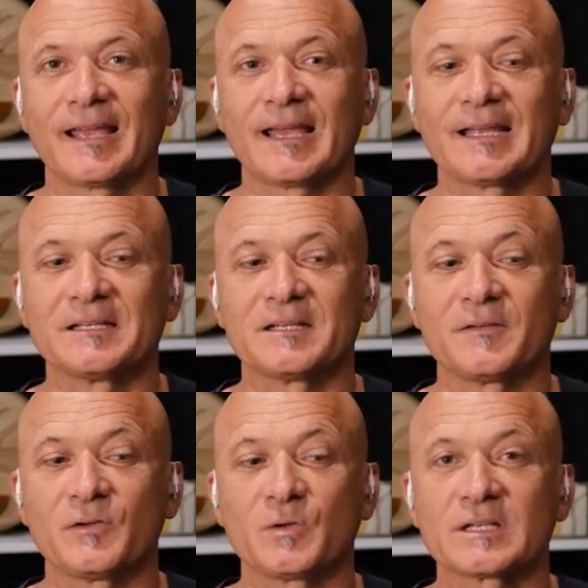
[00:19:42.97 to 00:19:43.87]
And
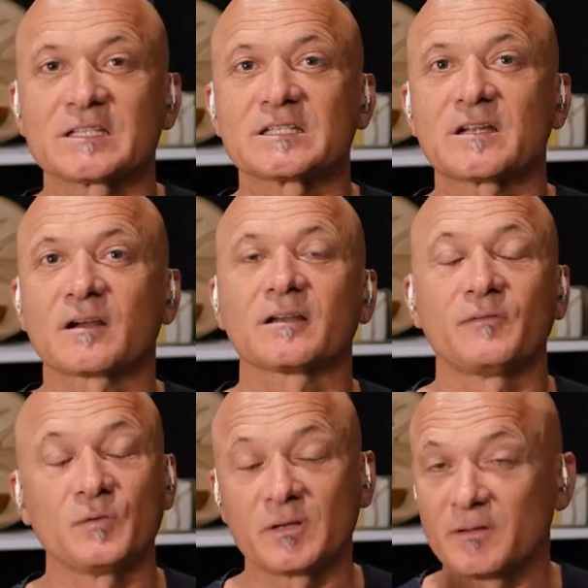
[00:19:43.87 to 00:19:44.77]
if you get stuck,
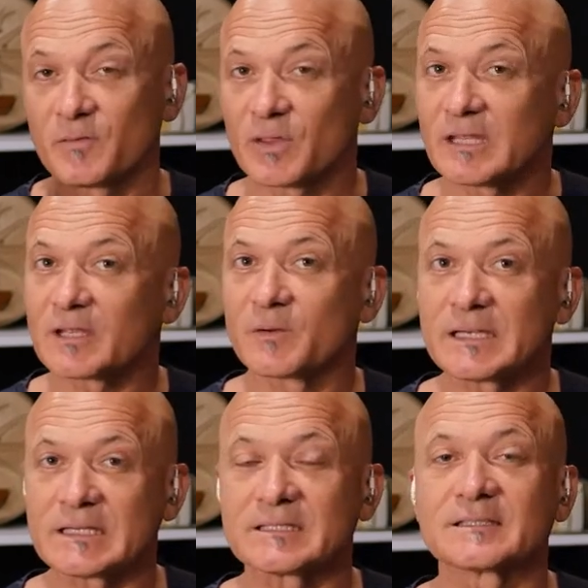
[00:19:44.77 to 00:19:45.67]
if you if you think there
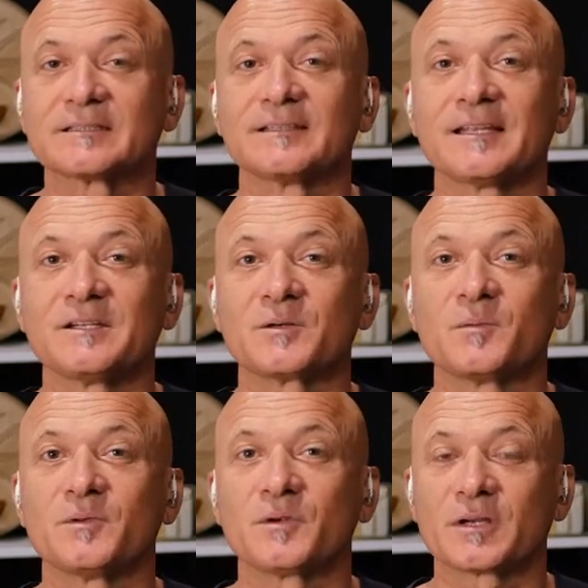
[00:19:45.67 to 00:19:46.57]
is, then
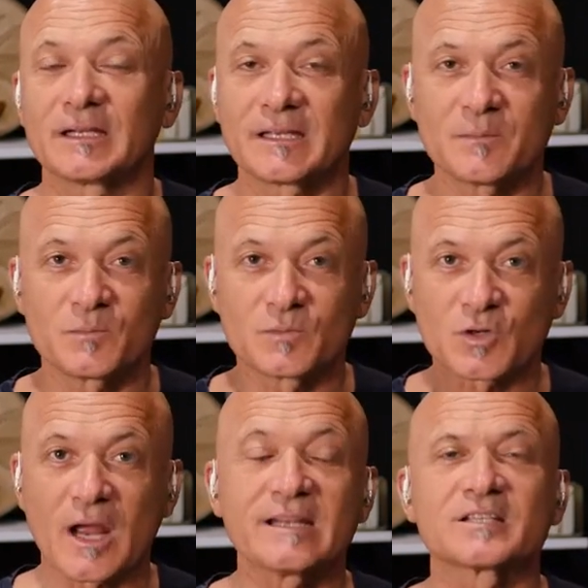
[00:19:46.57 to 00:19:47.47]
you're you're going to keep
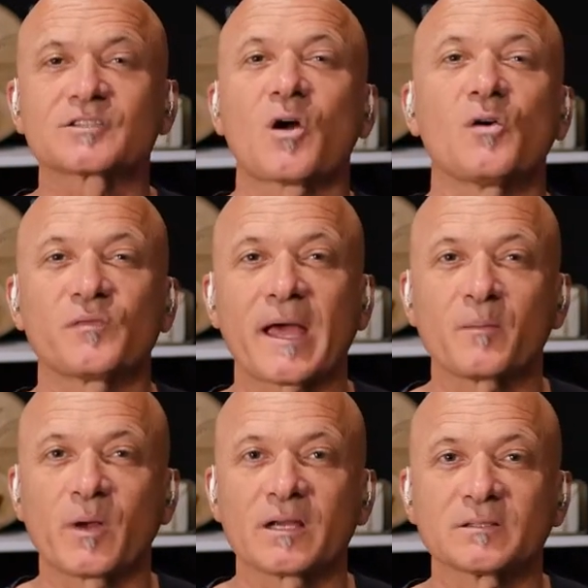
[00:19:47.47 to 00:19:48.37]
trying to solve
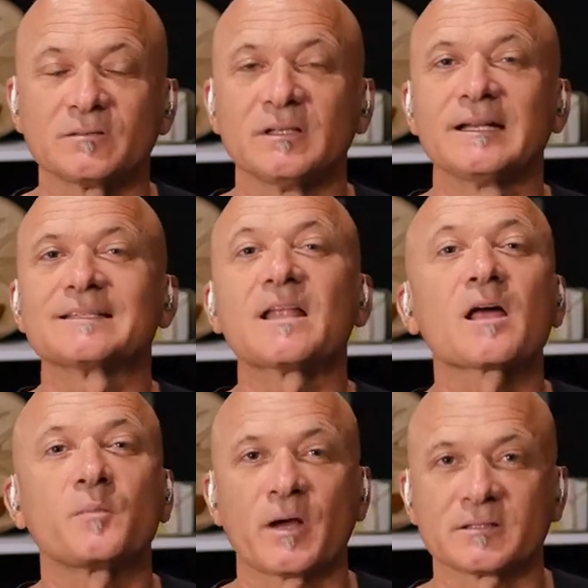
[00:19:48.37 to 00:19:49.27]
that puzzle. It's
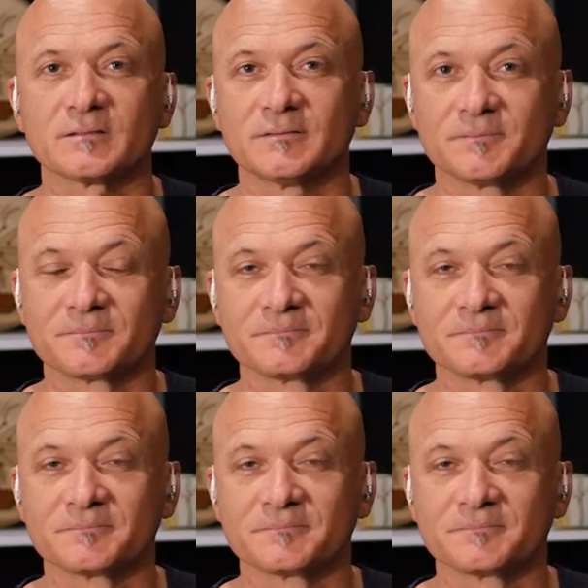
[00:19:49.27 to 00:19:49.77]
not a puzzle.